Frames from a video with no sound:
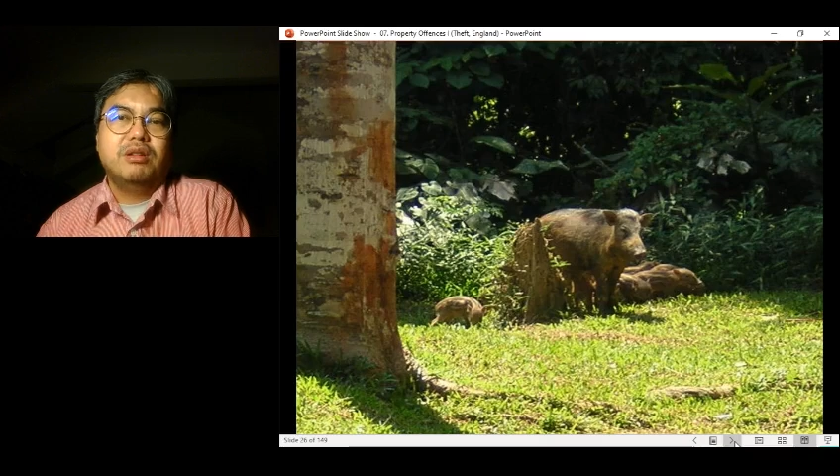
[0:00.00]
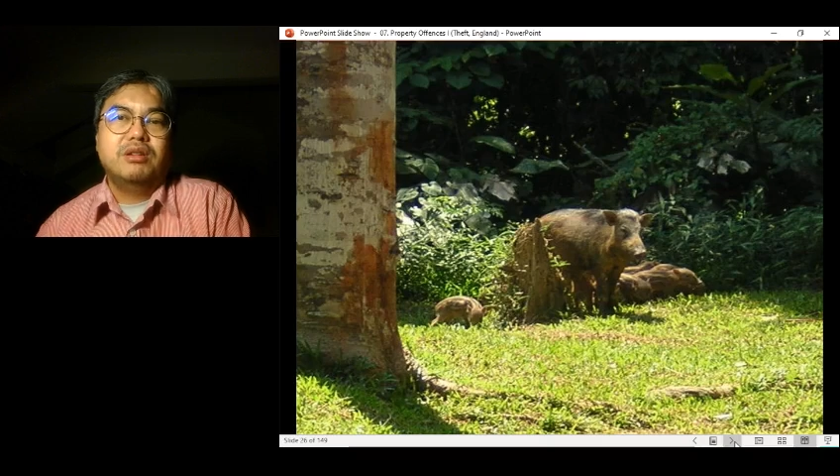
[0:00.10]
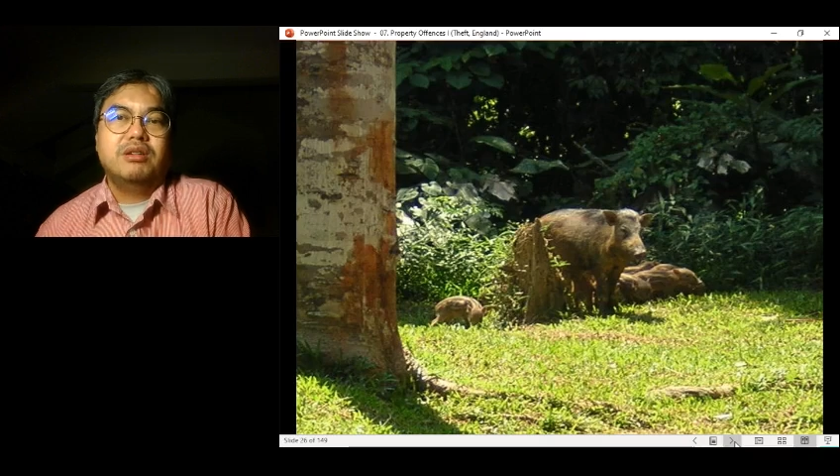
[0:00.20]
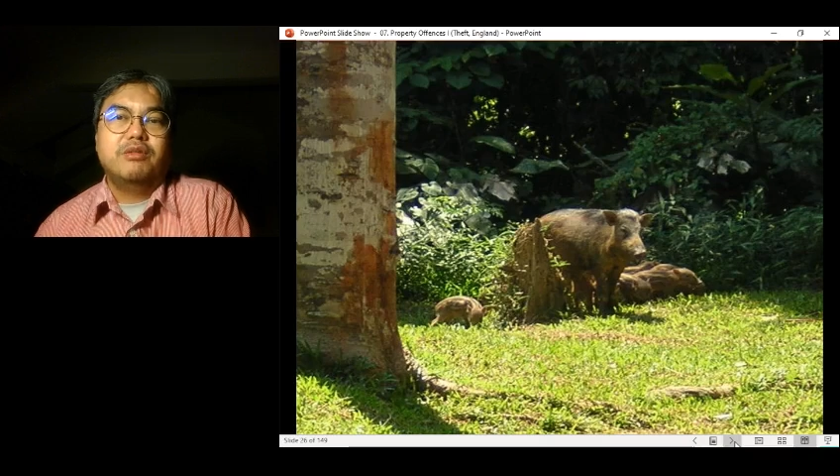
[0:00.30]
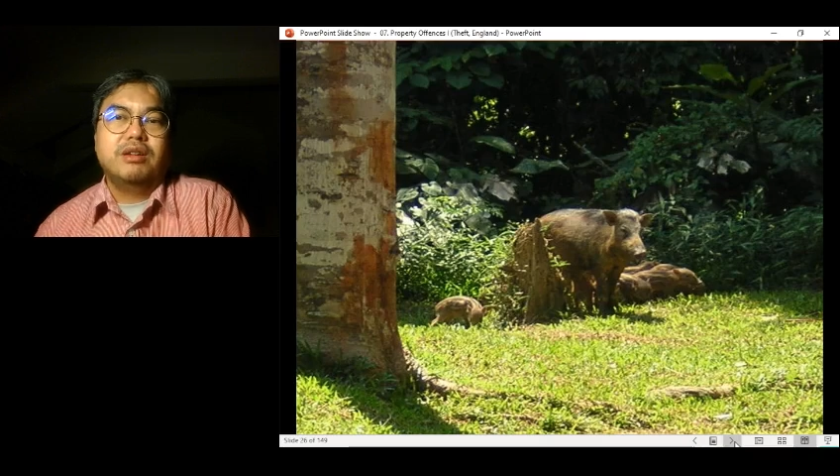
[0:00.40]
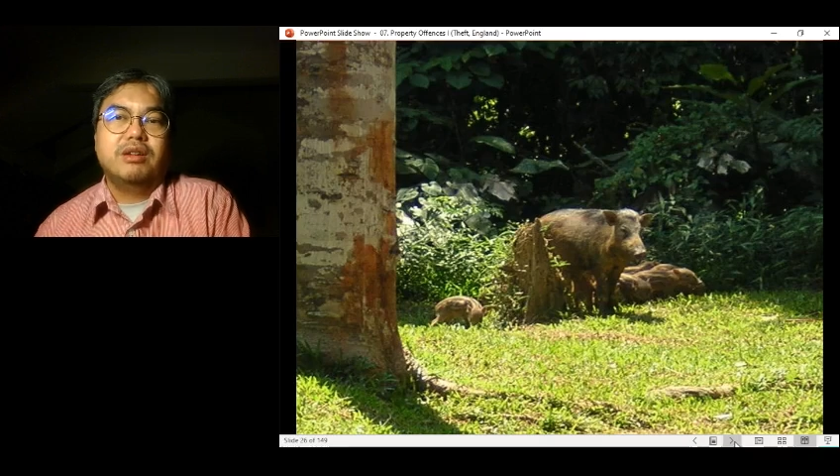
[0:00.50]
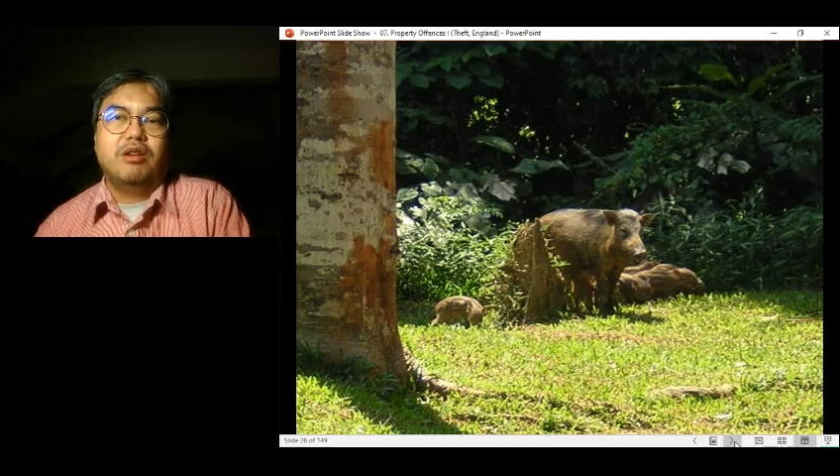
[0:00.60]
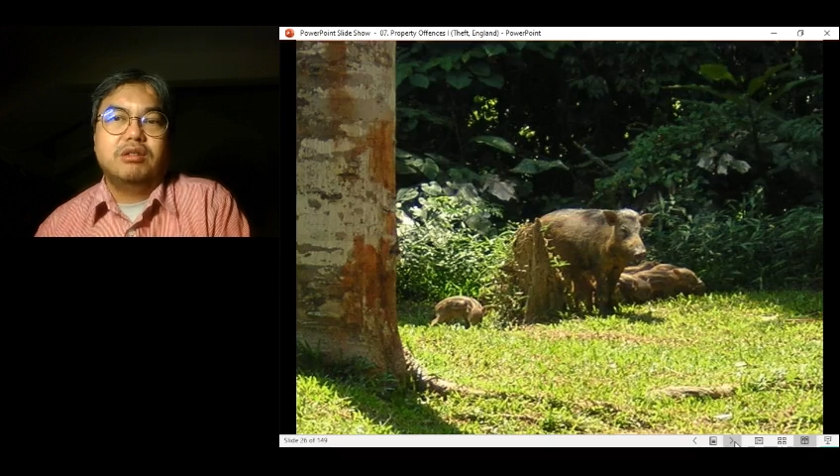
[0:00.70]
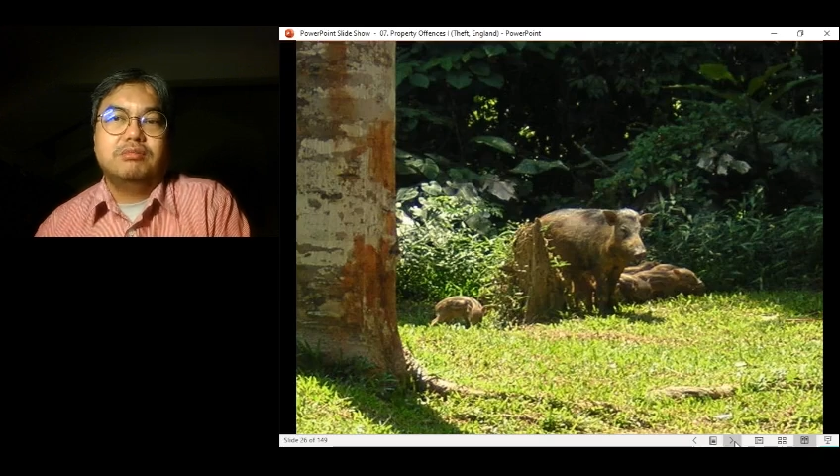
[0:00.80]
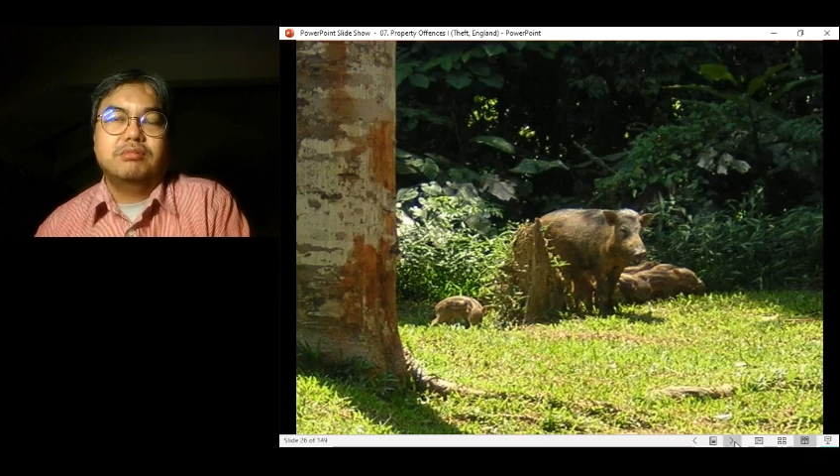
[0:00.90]
right,
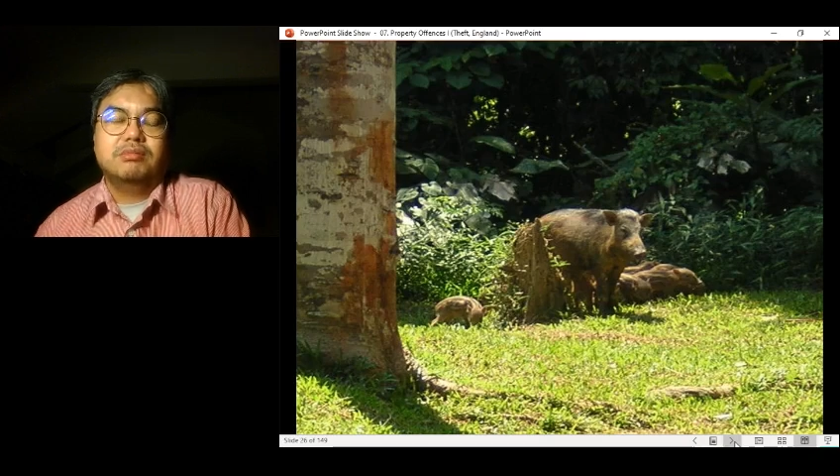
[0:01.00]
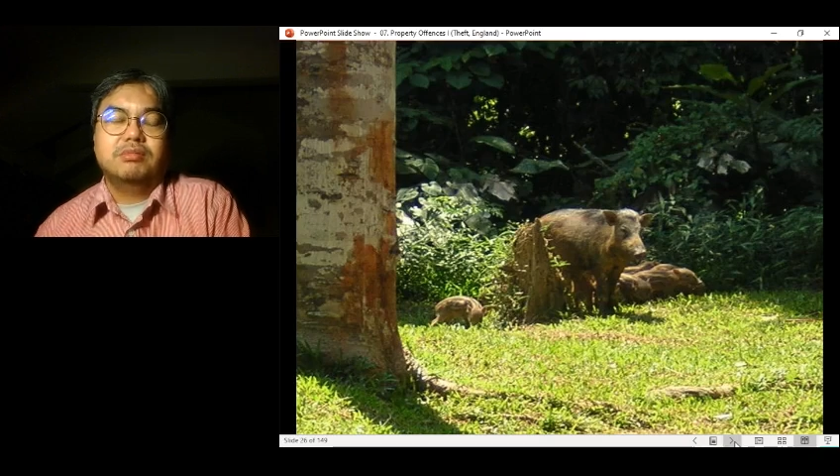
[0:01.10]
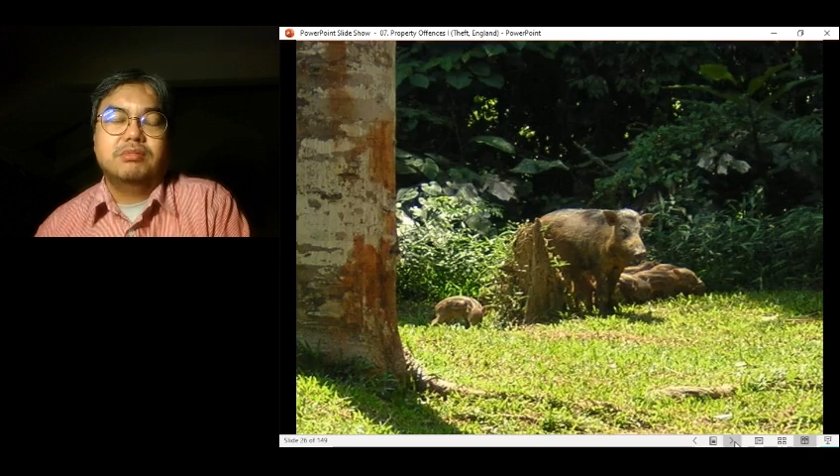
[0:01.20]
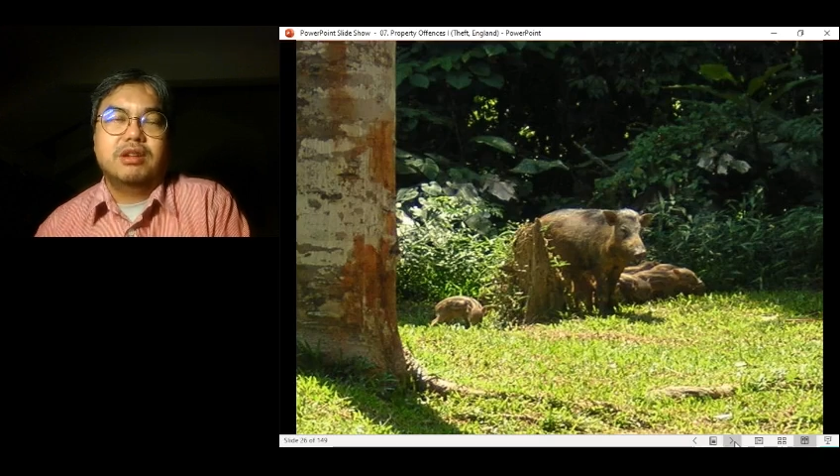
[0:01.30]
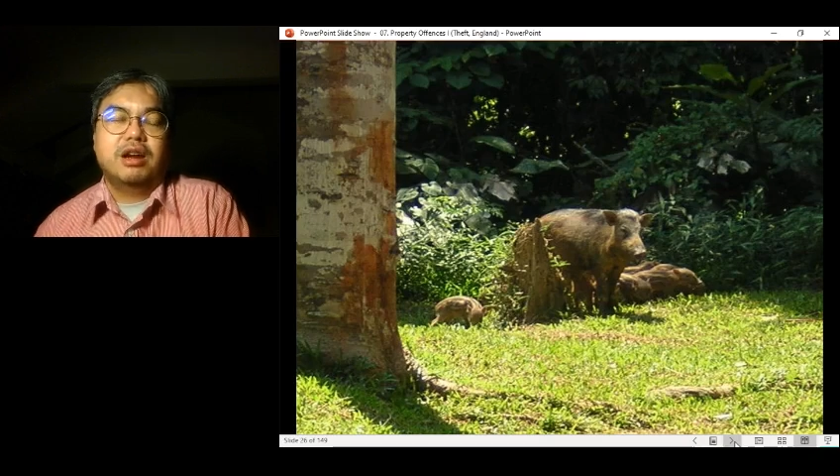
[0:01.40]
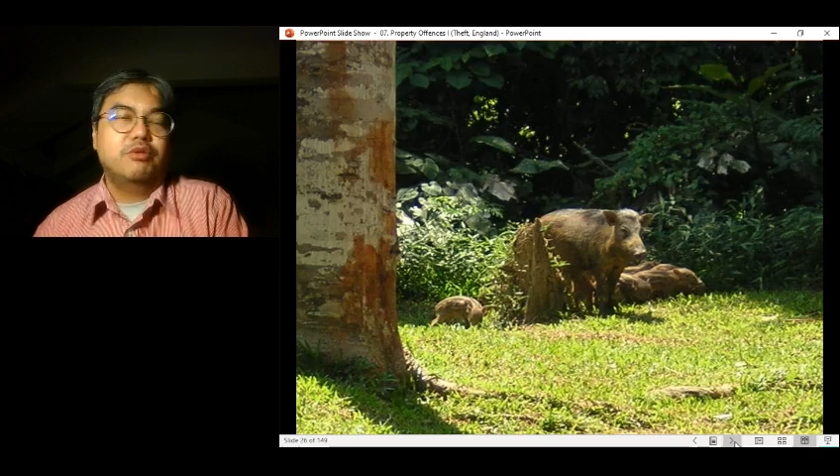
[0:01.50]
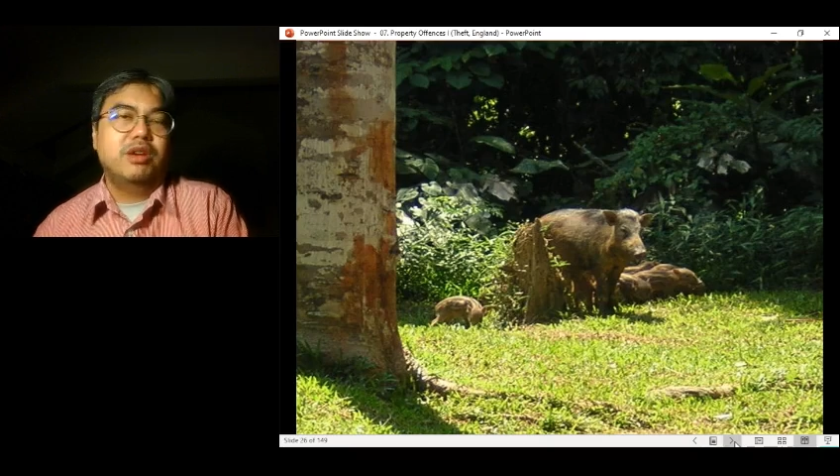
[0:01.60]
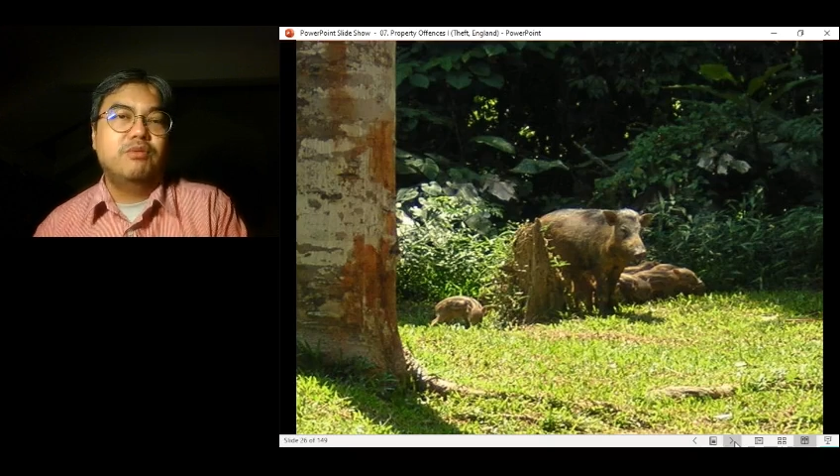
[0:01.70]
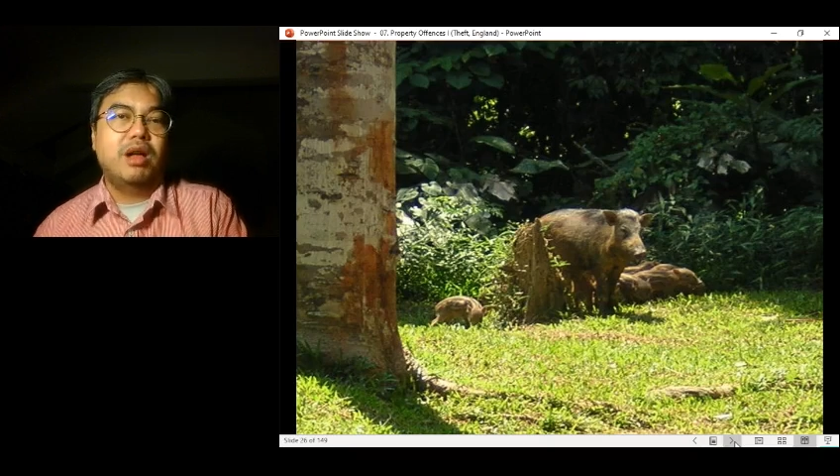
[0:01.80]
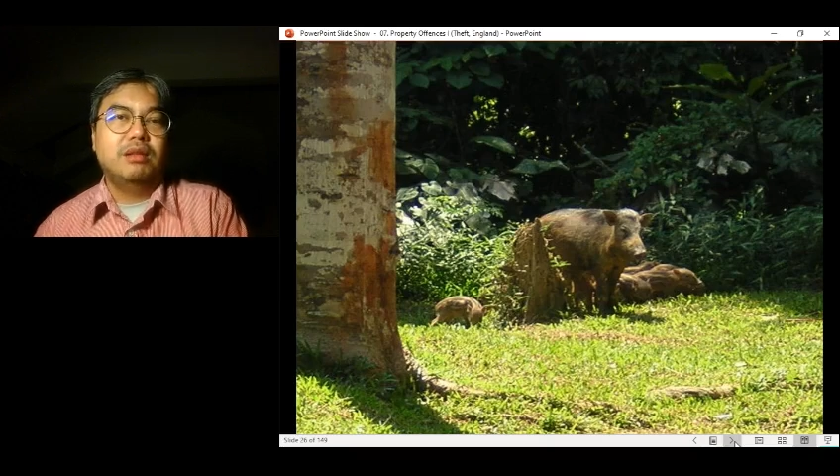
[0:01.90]
or curry wild